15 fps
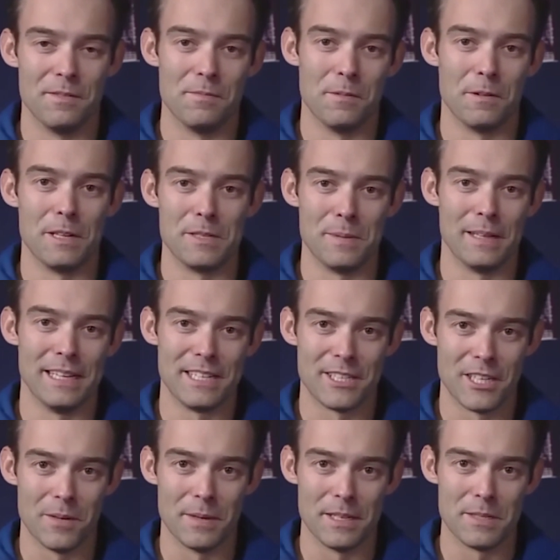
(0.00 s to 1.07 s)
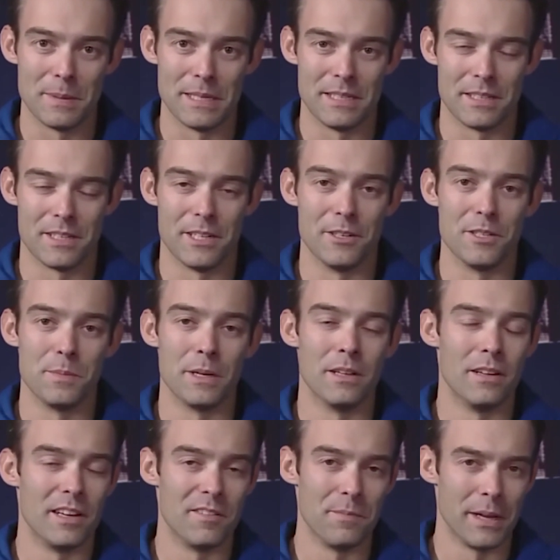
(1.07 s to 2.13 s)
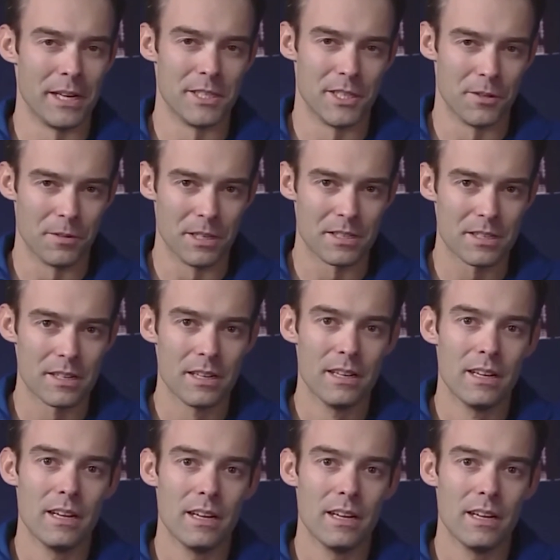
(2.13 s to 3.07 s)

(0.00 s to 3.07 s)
or at least my last job at SpaceX here, has been a lot of managing risk.